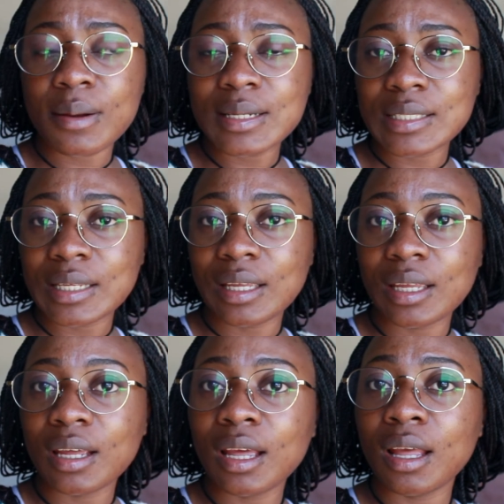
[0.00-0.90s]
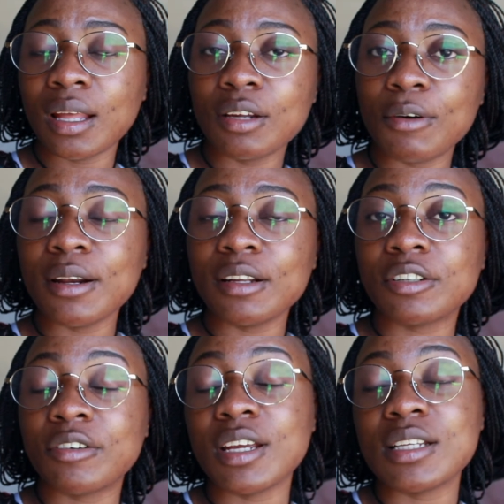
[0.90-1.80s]
I was thinking, why
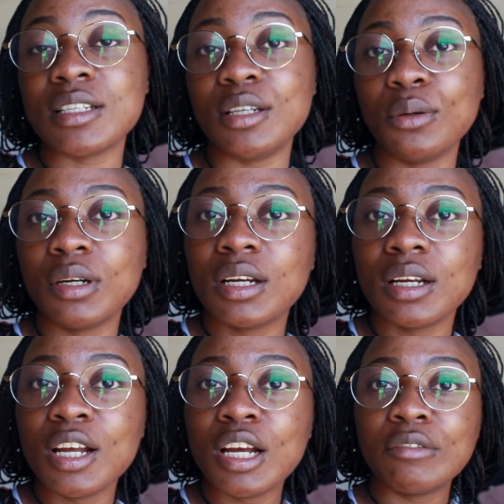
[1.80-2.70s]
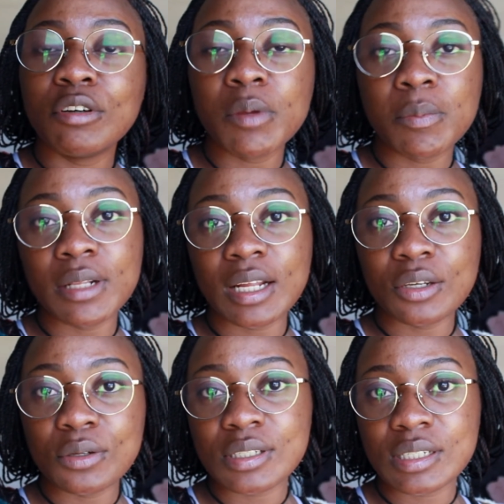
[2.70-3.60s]
not create a look for people
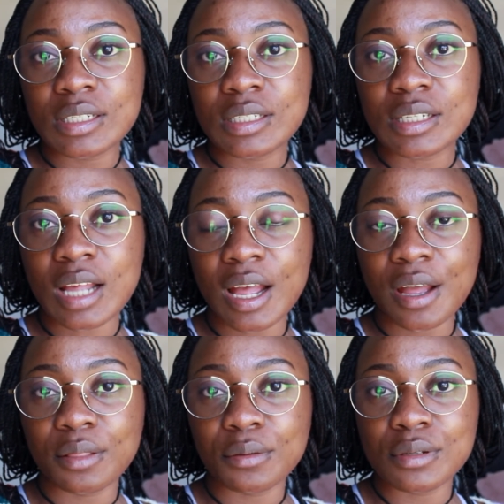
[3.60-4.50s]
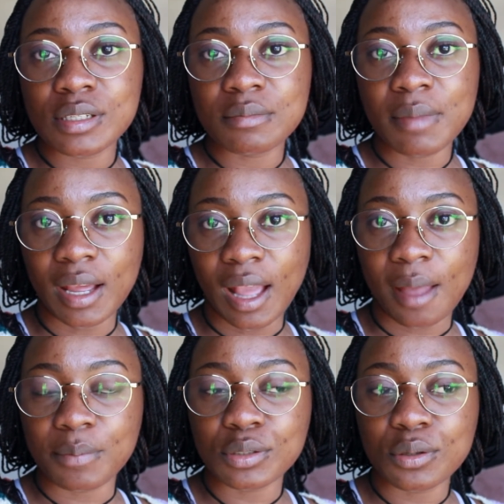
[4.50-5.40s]
that uses those
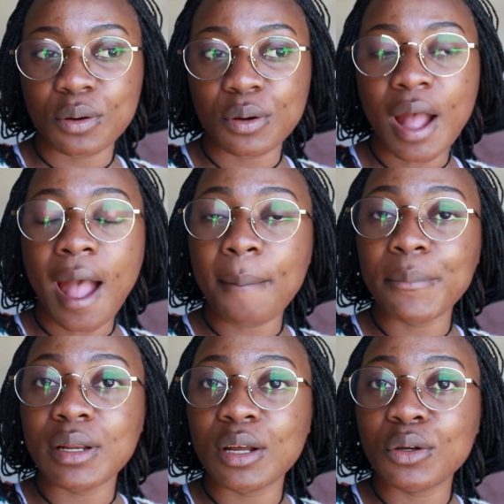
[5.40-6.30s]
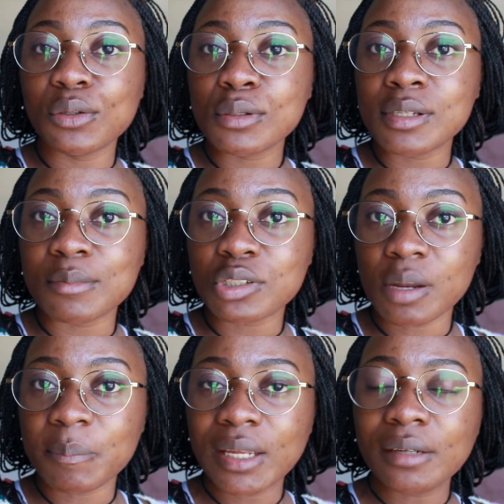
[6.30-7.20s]
makeup. So I'm gonna go do some
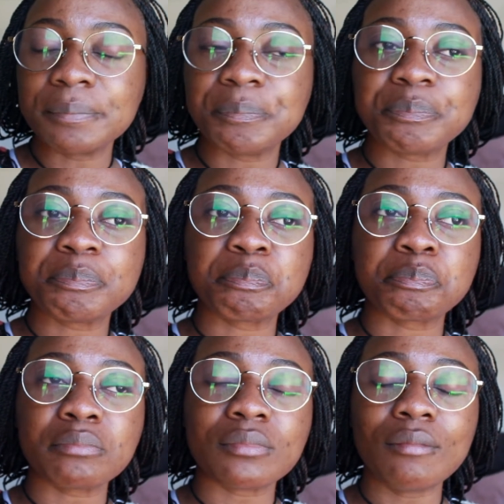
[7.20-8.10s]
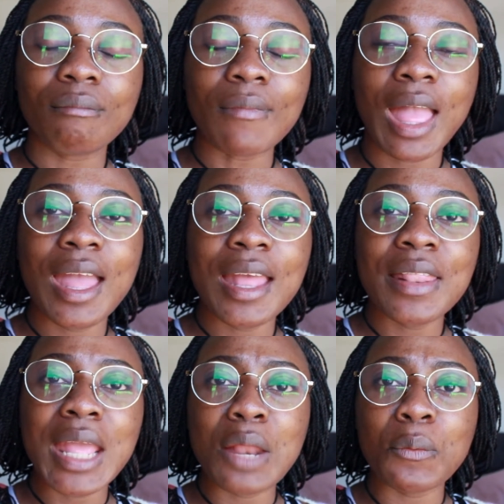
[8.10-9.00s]
shopping,
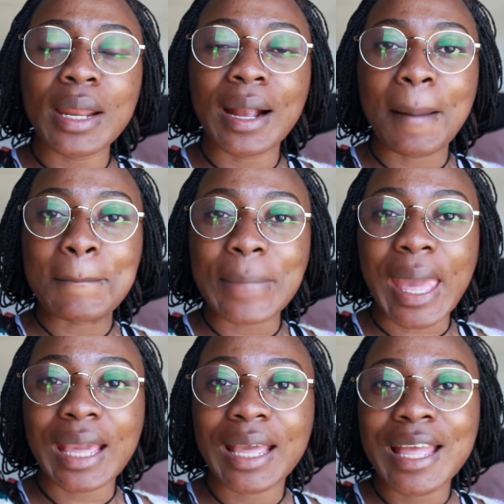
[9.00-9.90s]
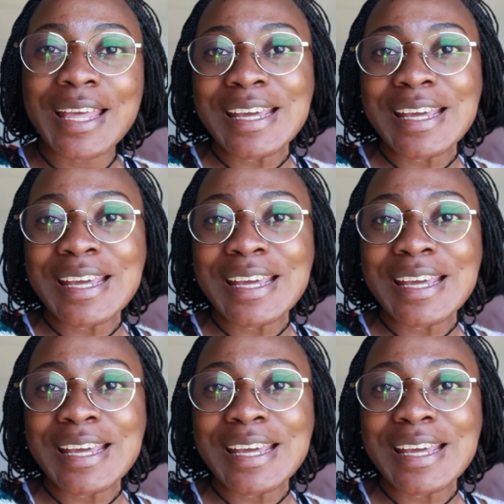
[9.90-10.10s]
and then when I come back,